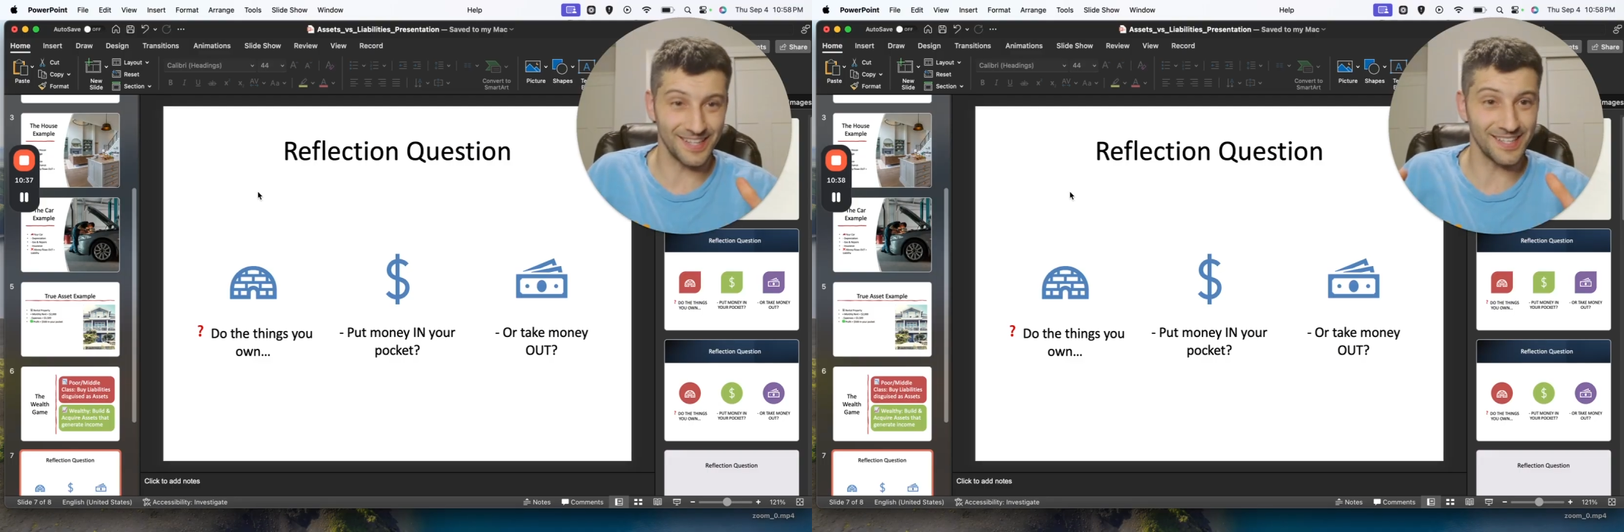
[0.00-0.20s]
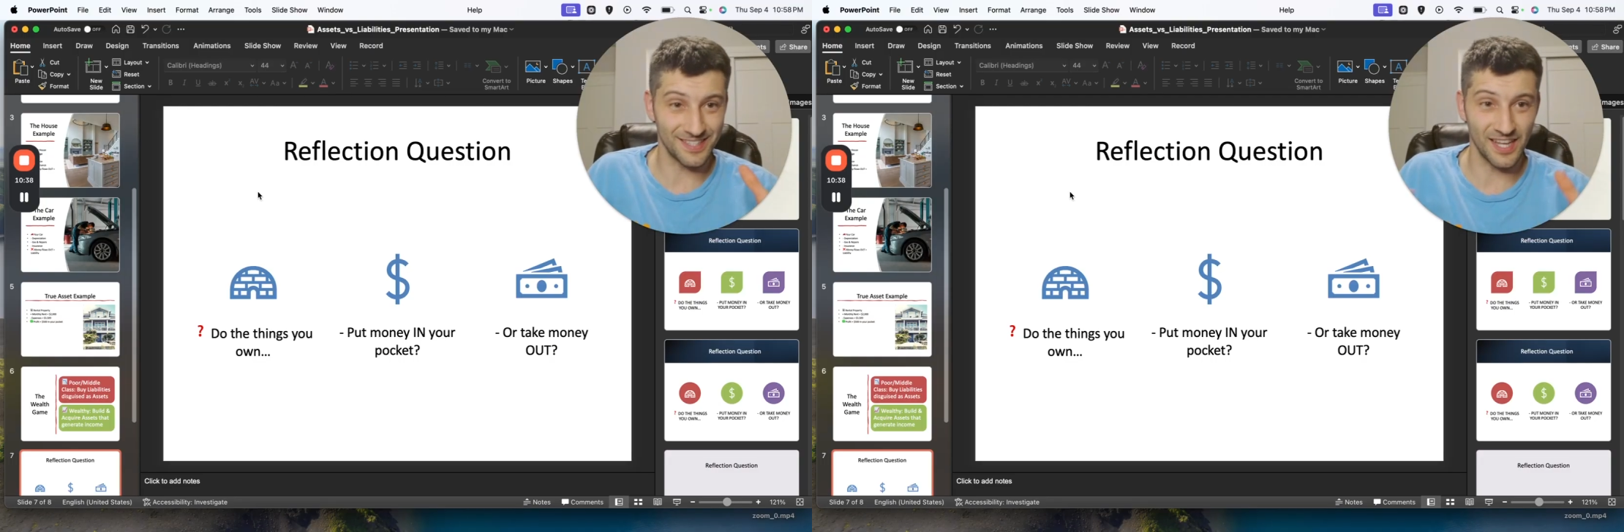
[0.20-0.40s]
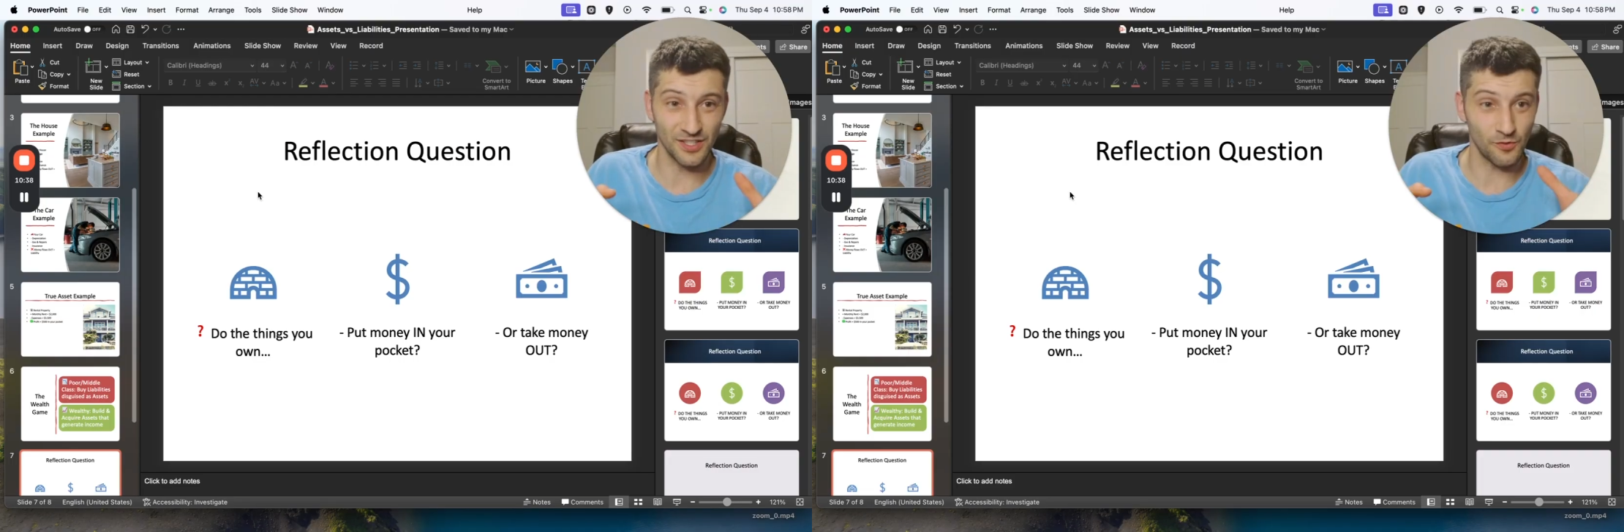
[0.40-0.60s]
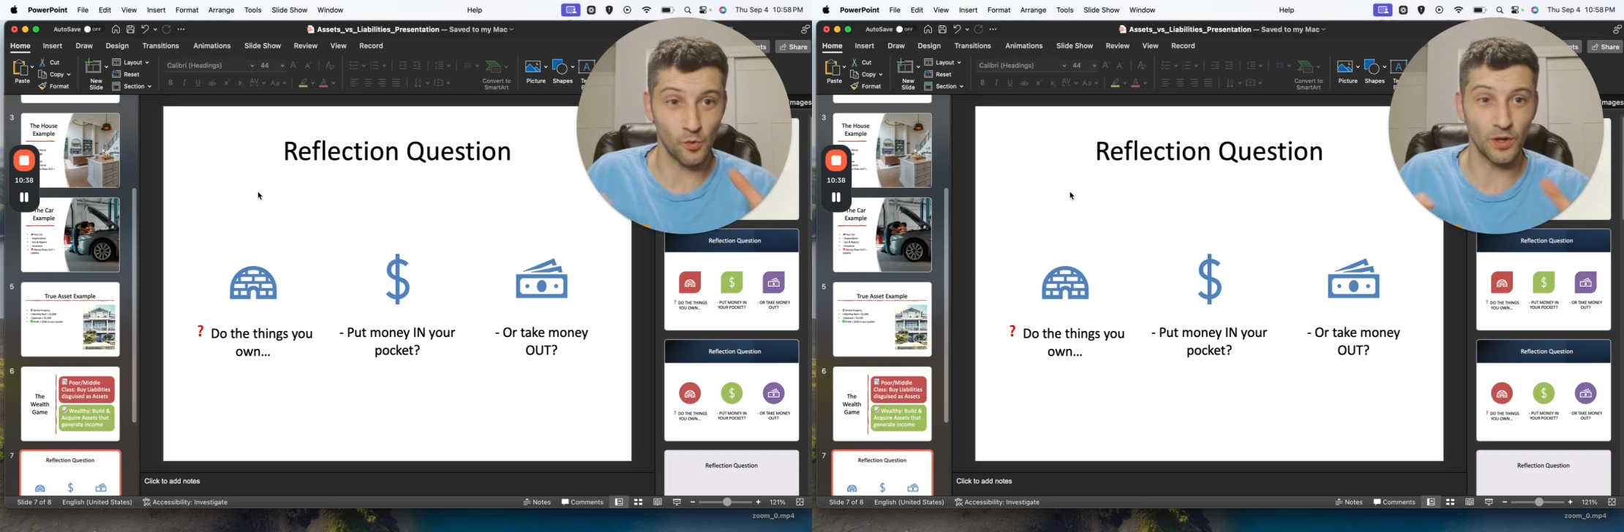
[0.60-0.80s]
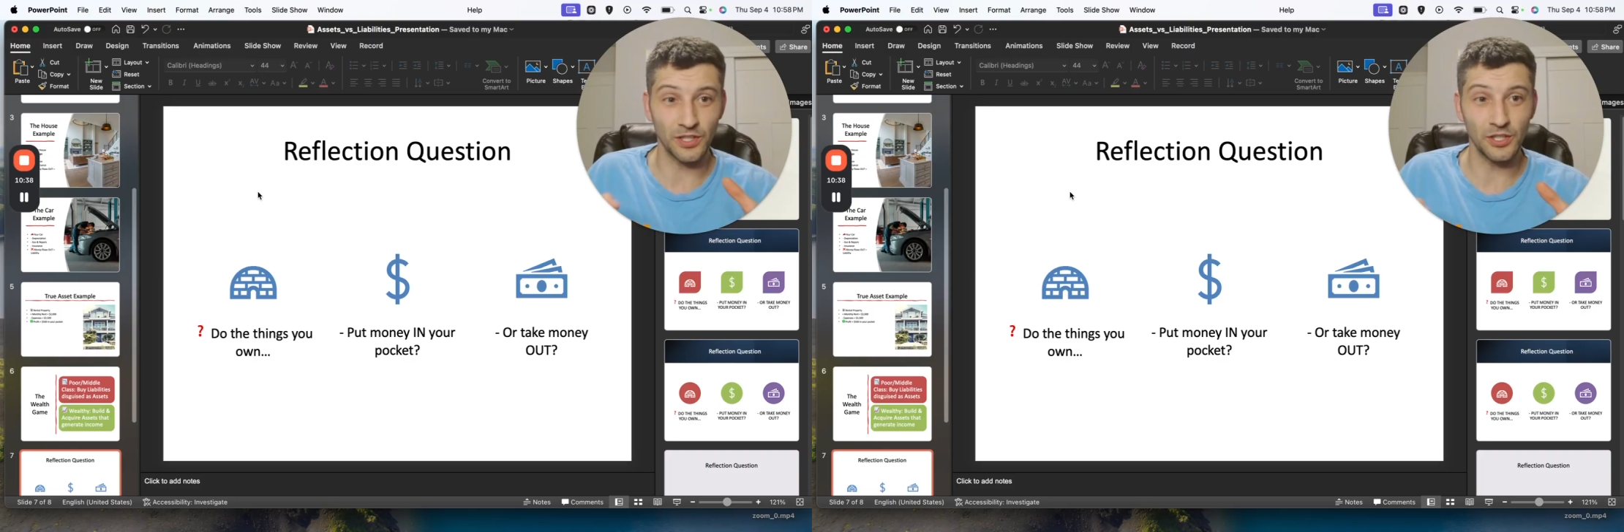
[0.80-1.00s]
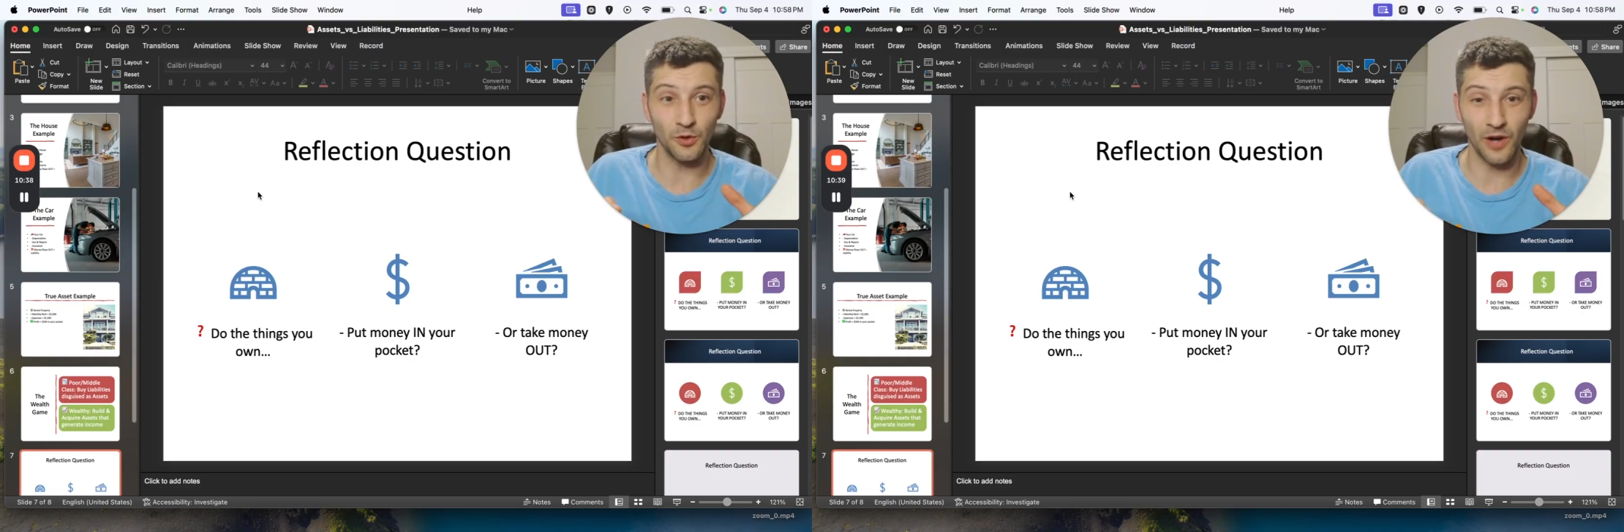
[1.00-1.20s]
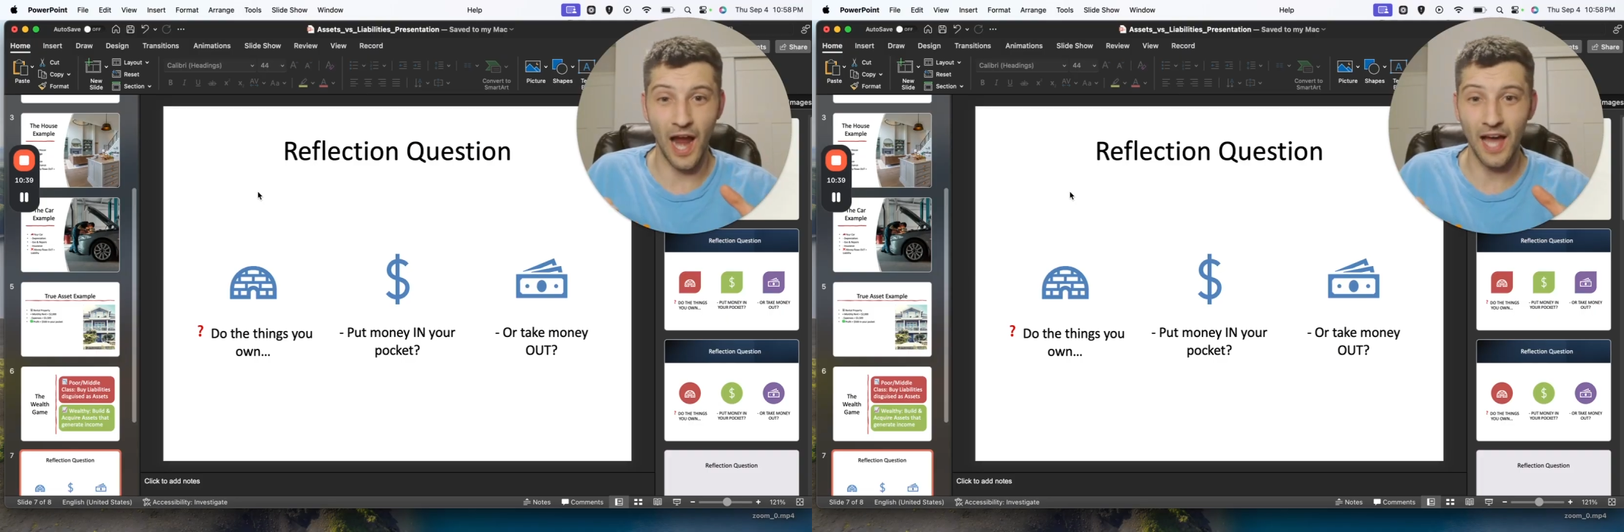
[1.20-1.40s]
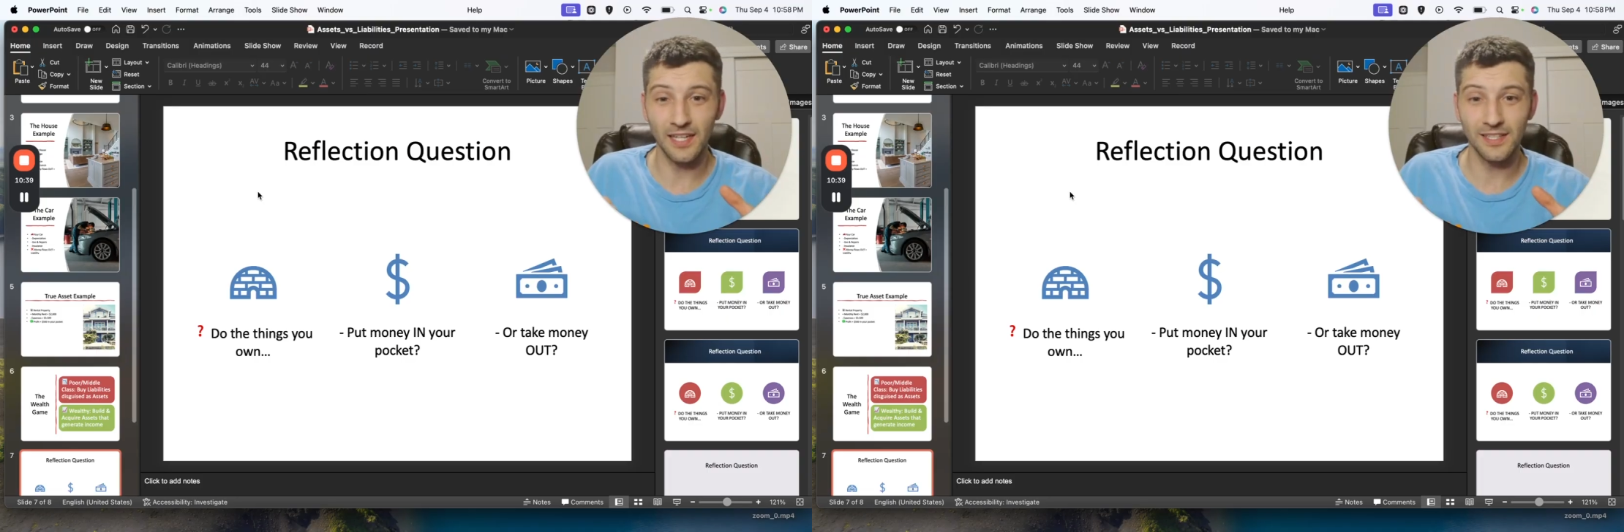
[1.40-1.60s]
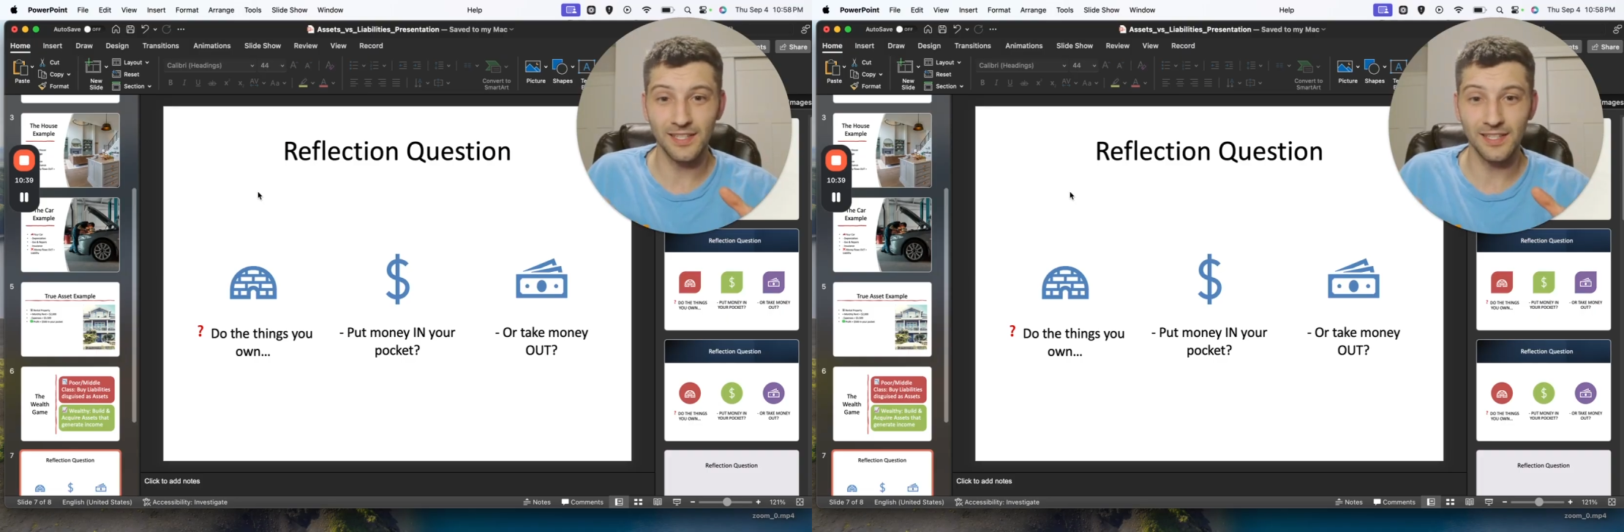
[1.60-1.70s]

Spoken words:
get a sense of where you were at,